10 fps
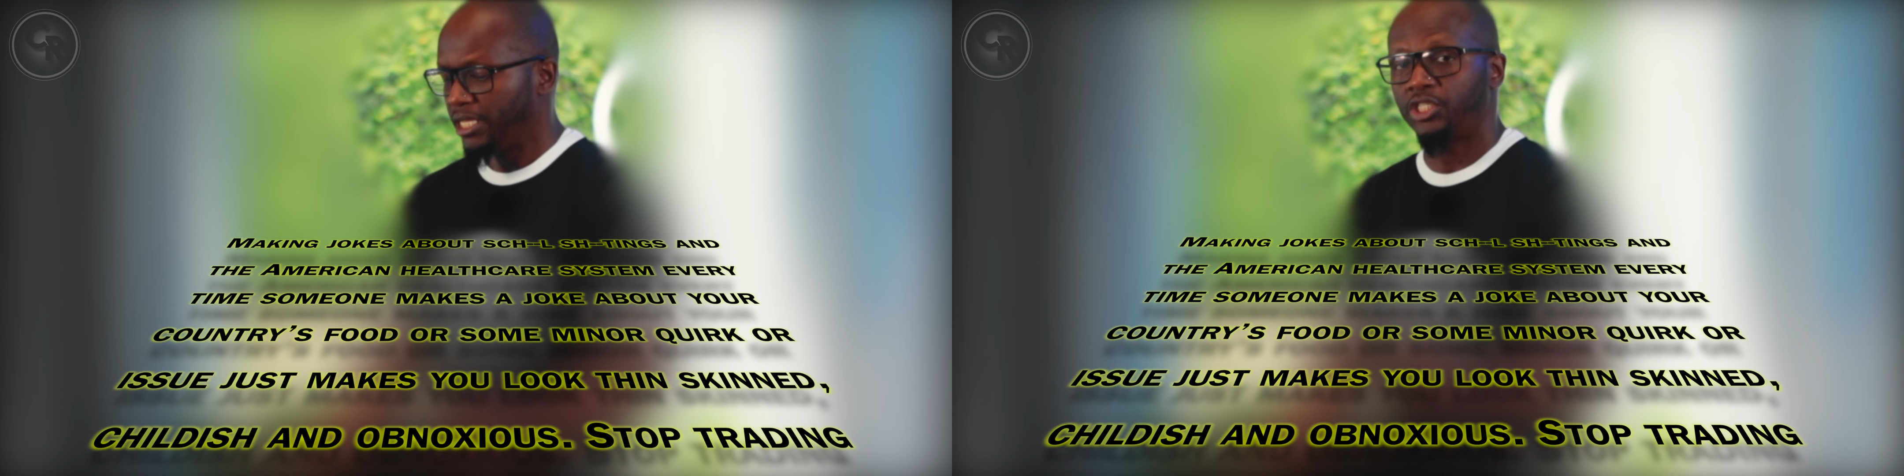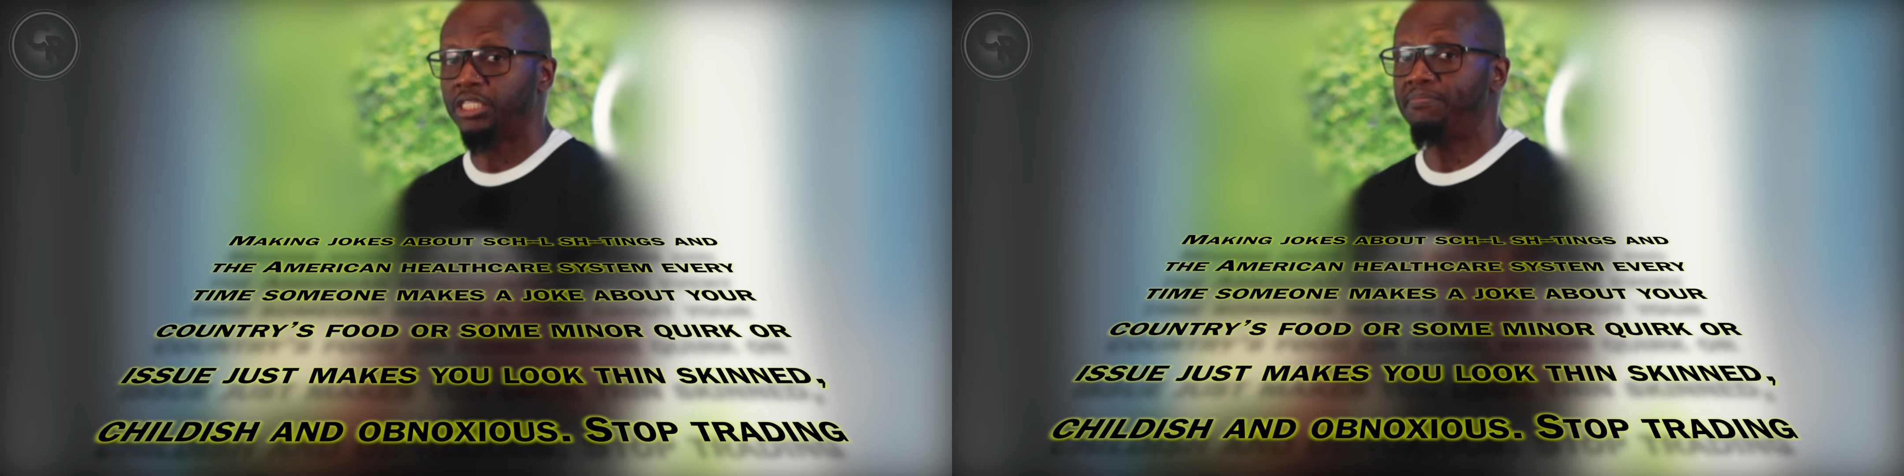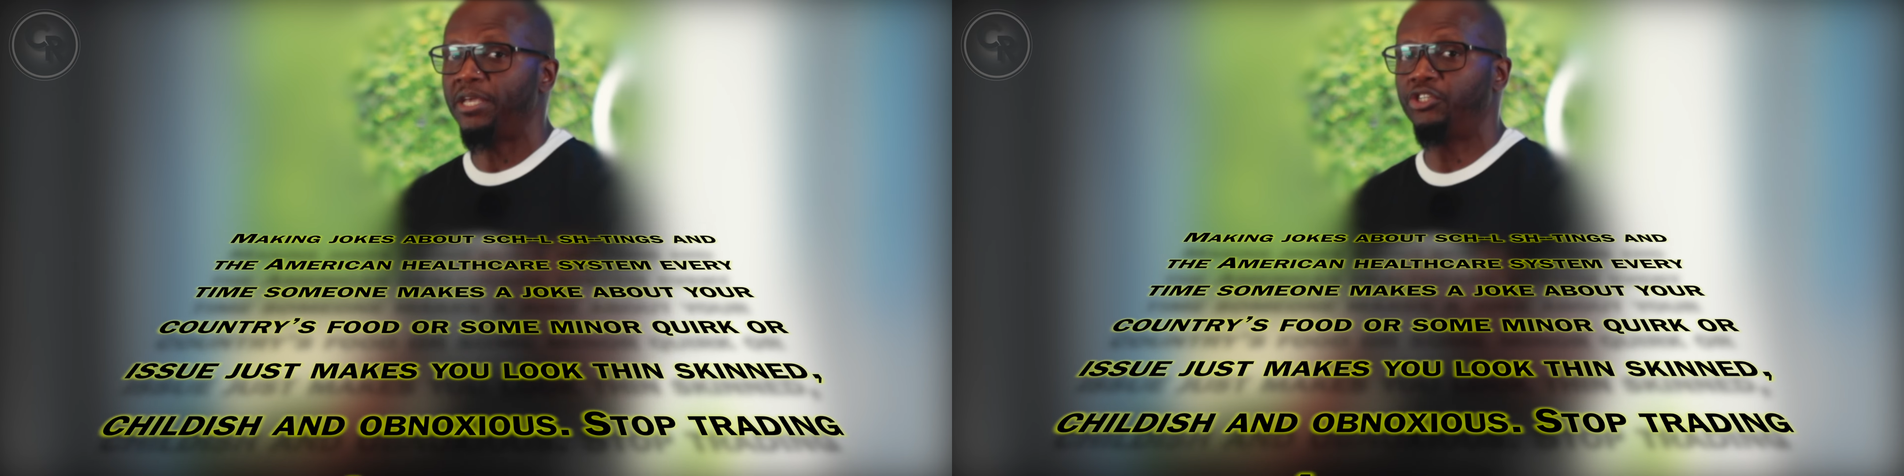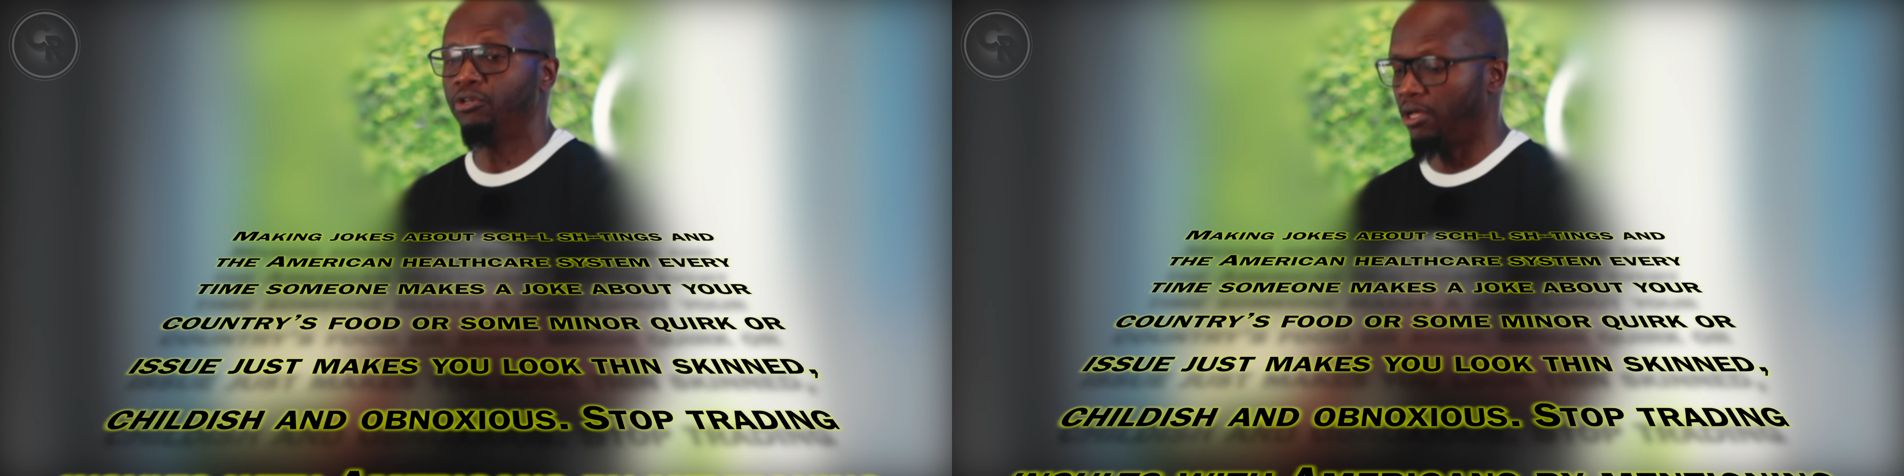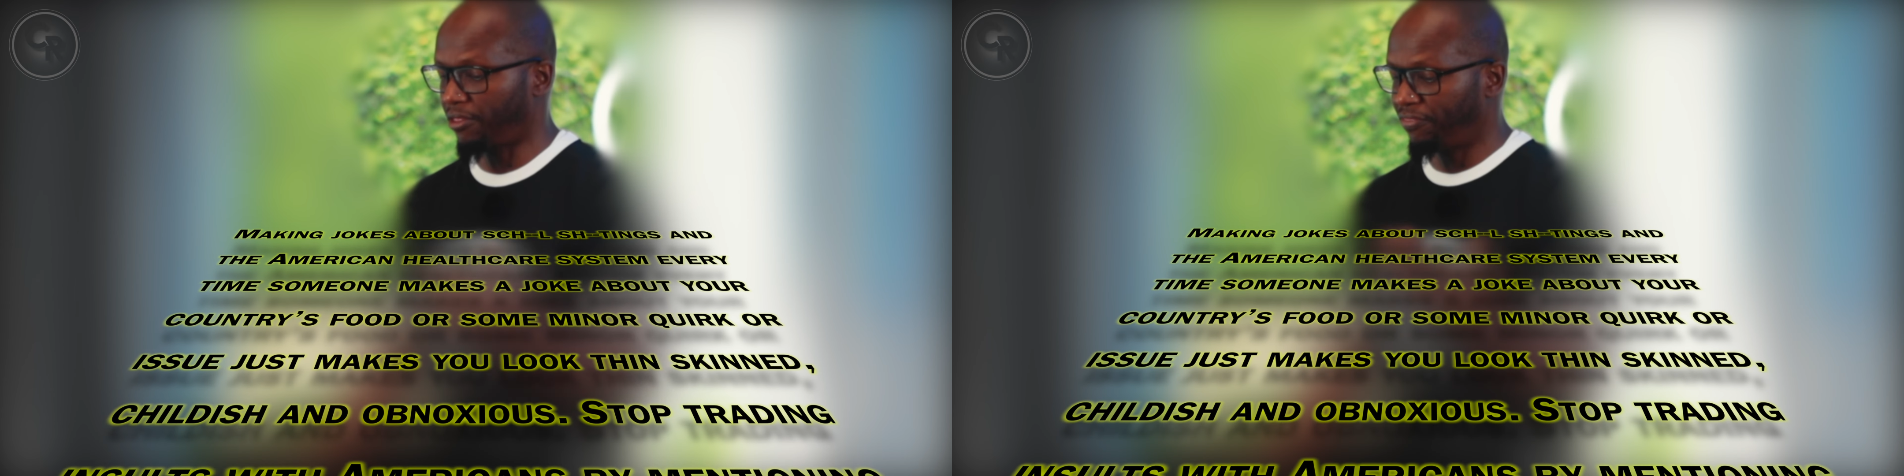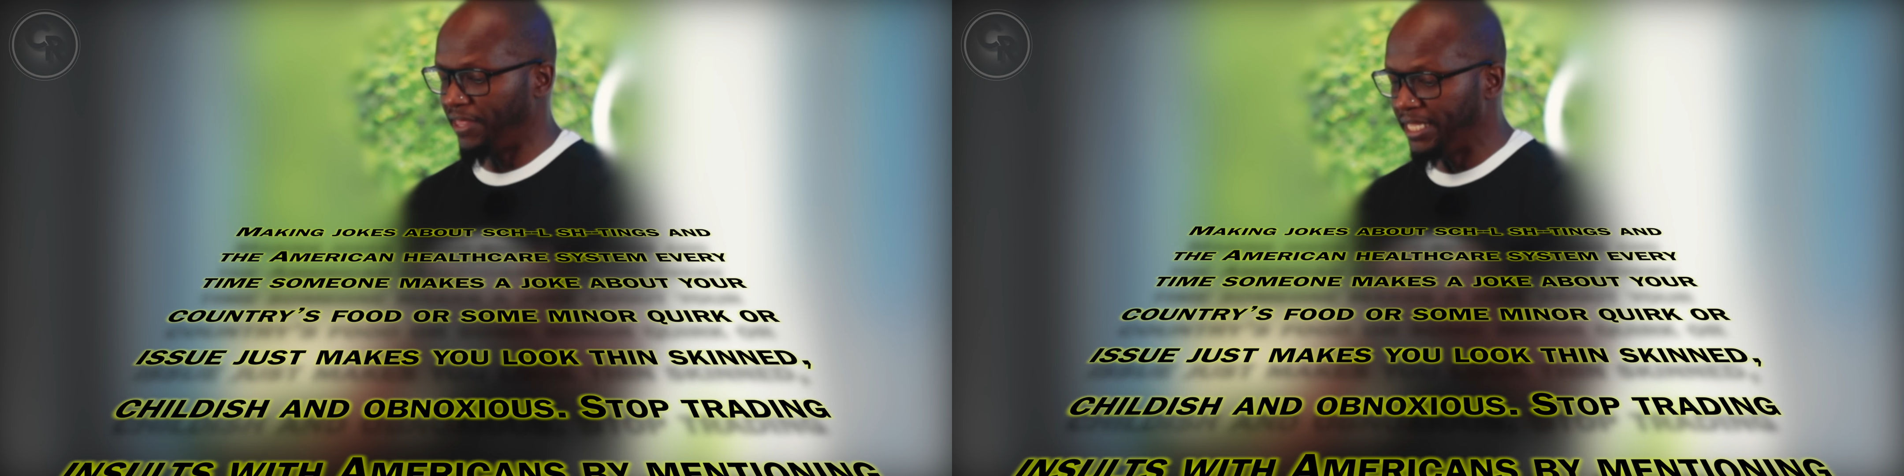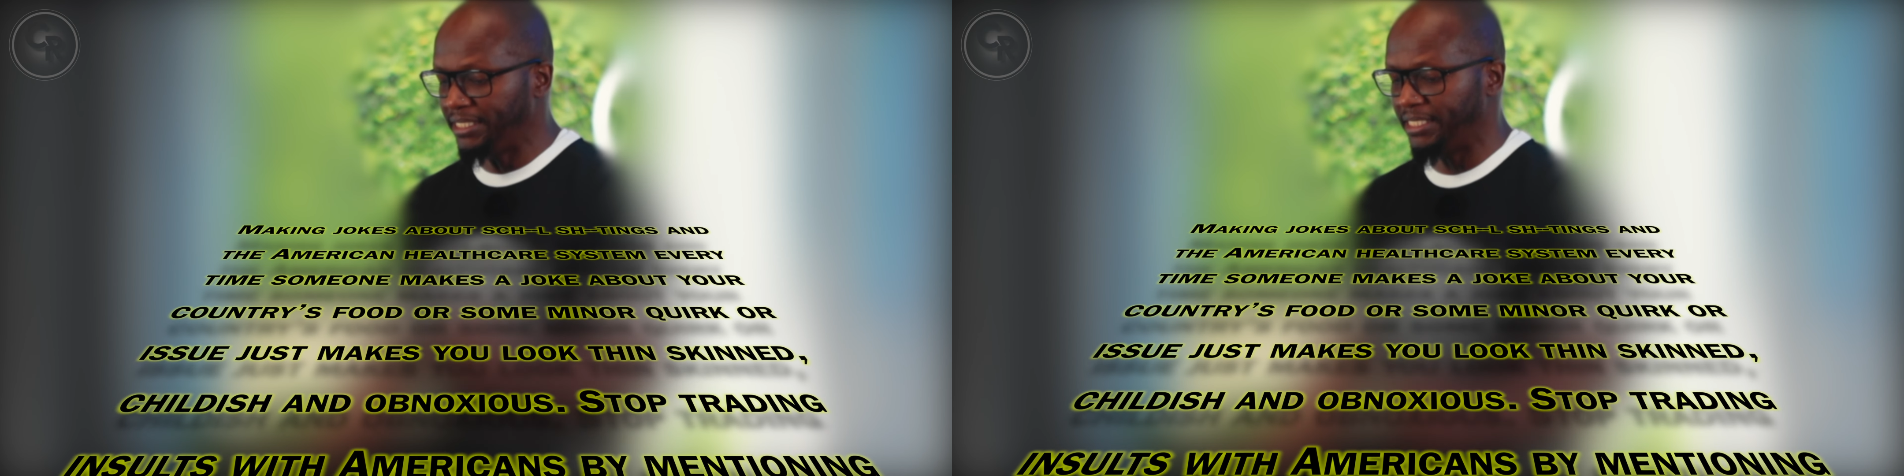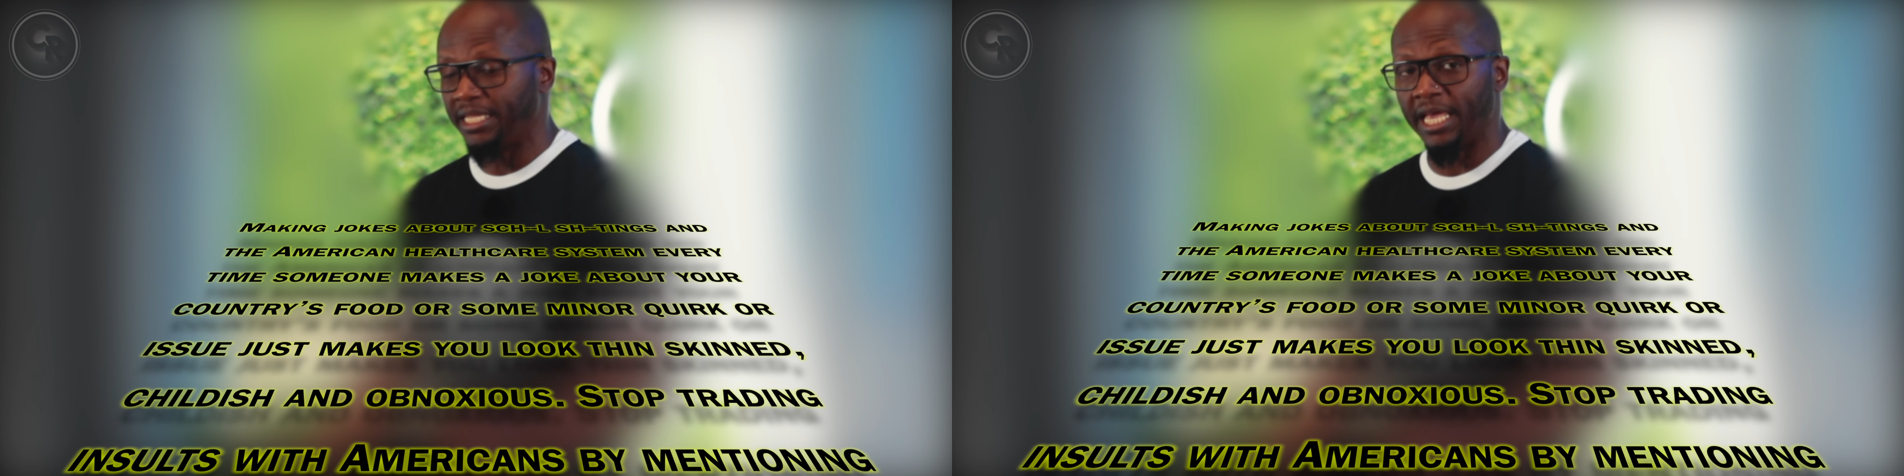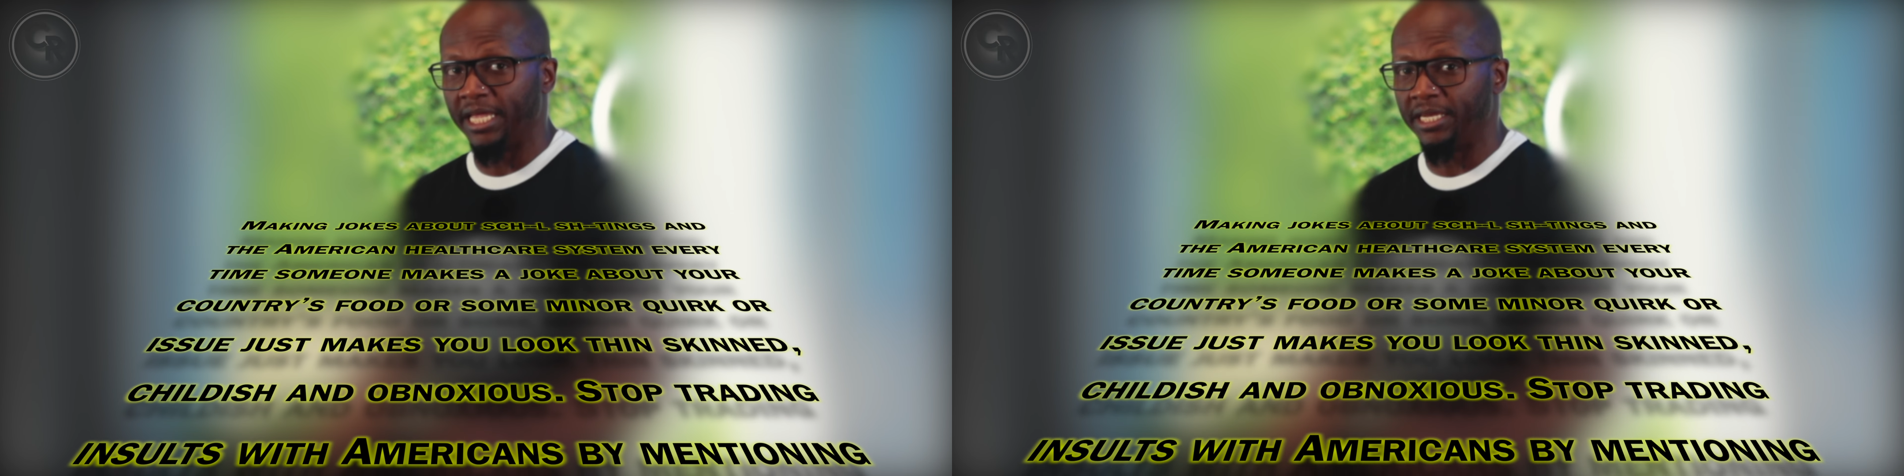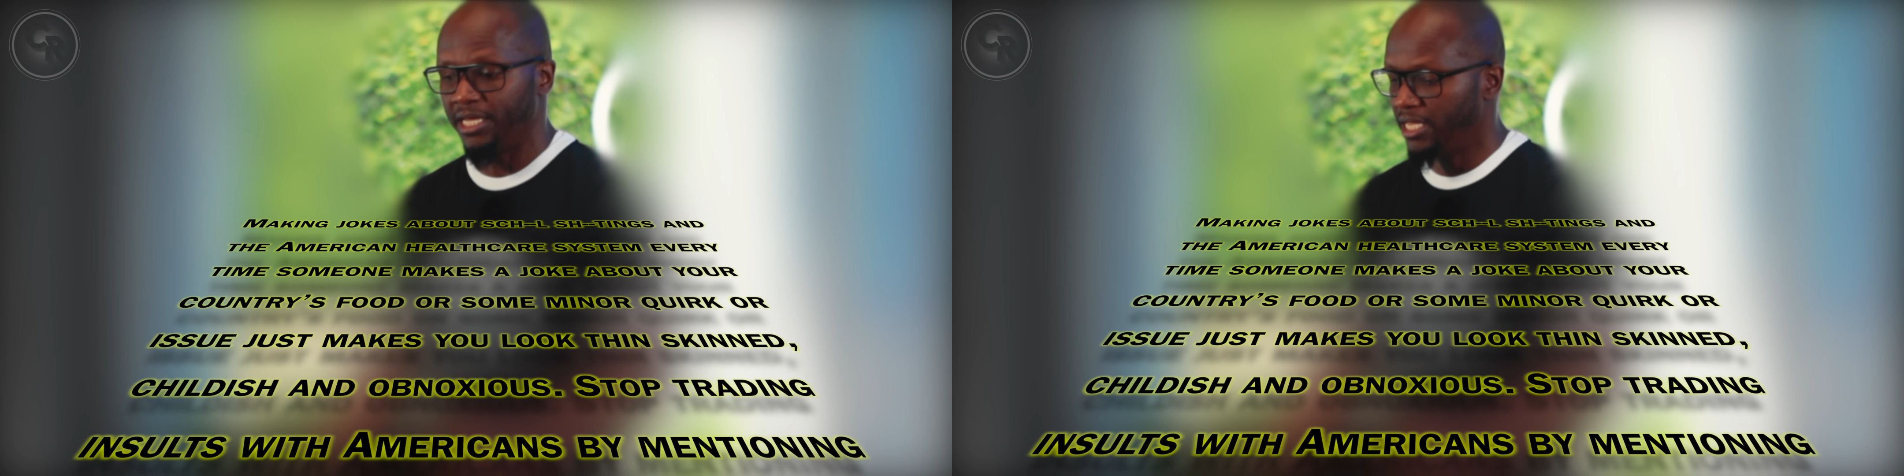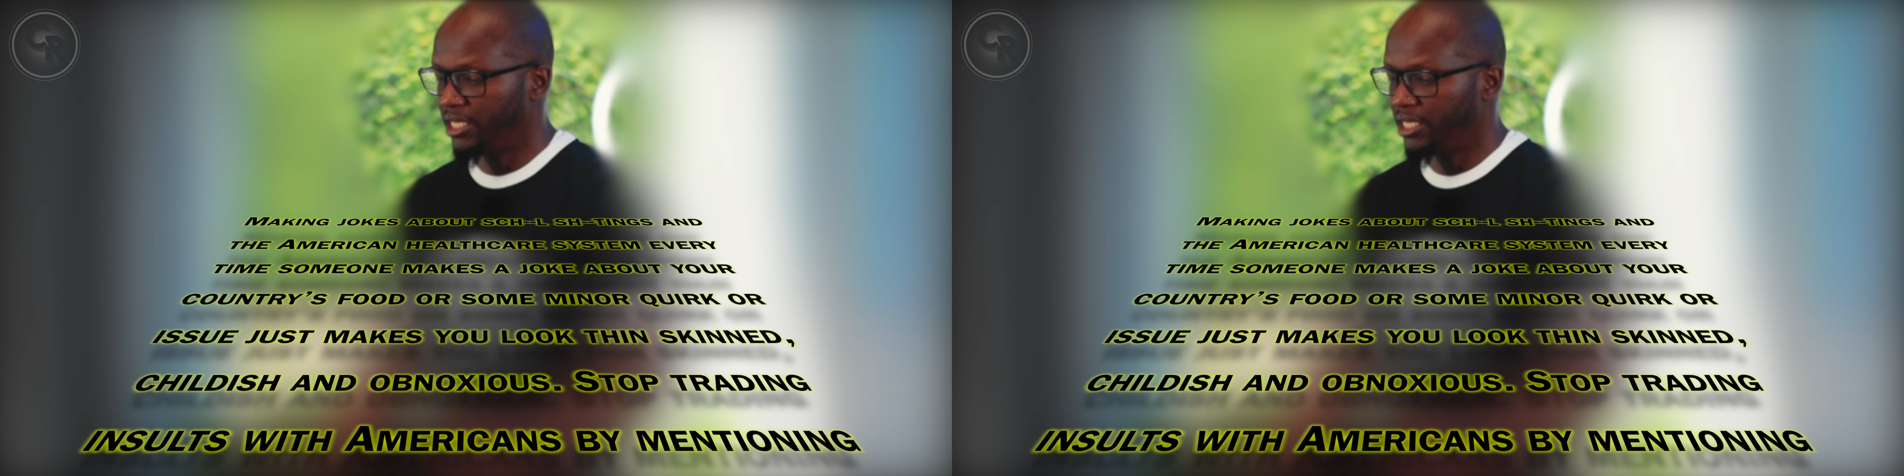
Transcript: just makes you look thin-skinned,